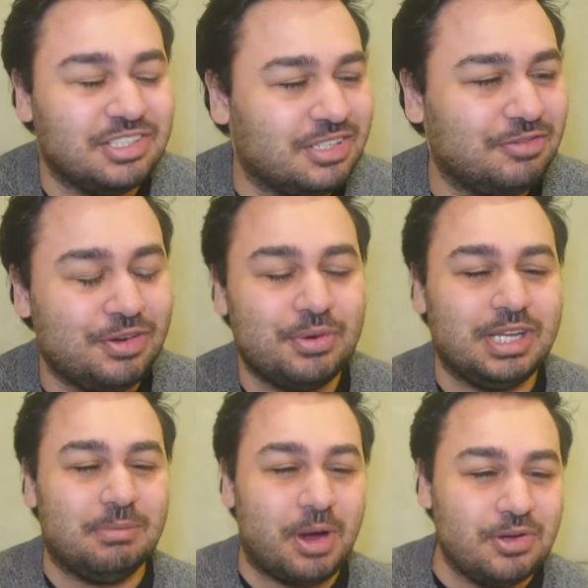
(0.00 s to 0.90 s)
You can feel
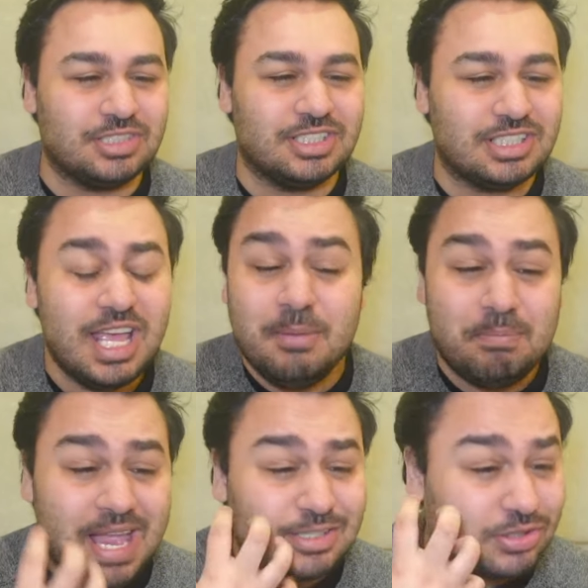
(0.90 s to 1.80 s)
the emotions
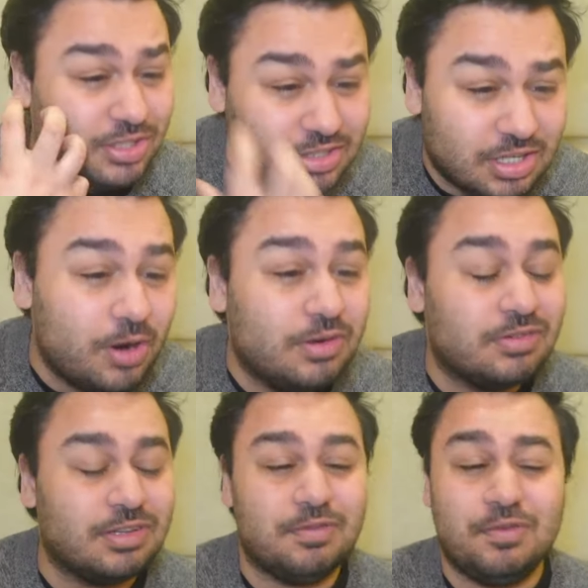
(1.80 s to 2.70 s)
based on the tone
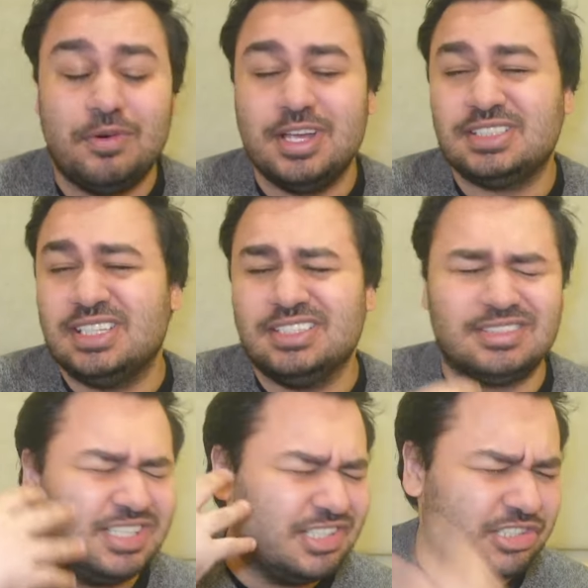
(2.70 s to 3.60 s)
of the voice and
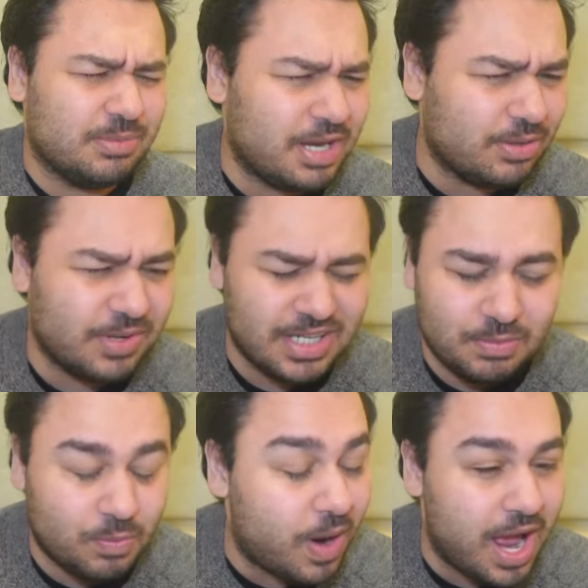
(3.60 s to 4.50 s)
just the instrumental and it
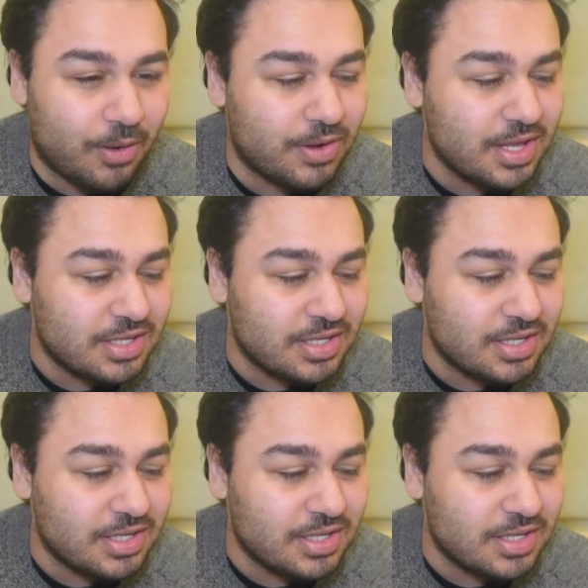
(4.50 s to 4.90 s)
wow.